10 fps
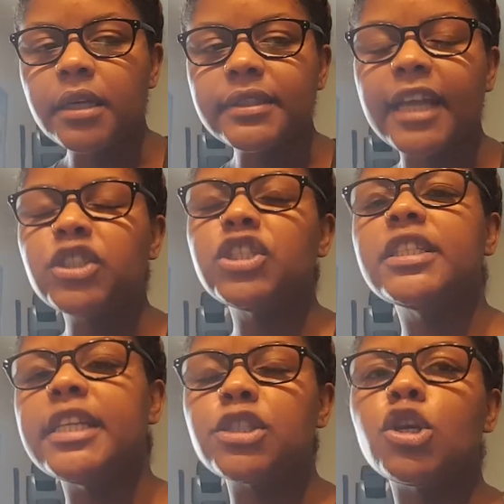that she
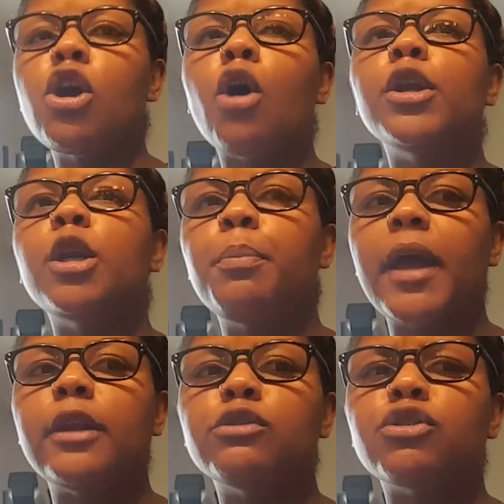needs to go to the
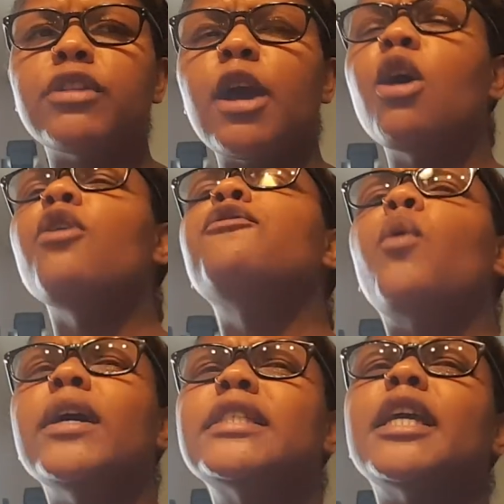panel so that her
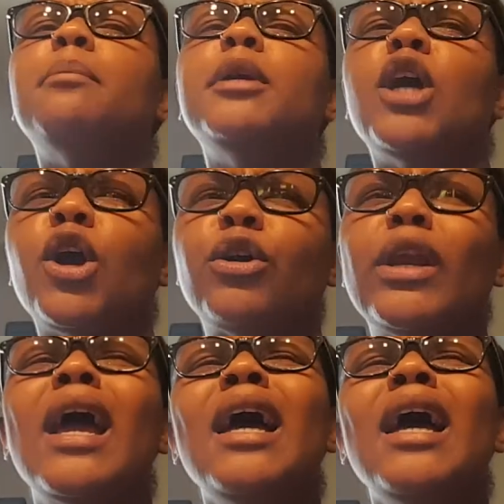voice can be heard.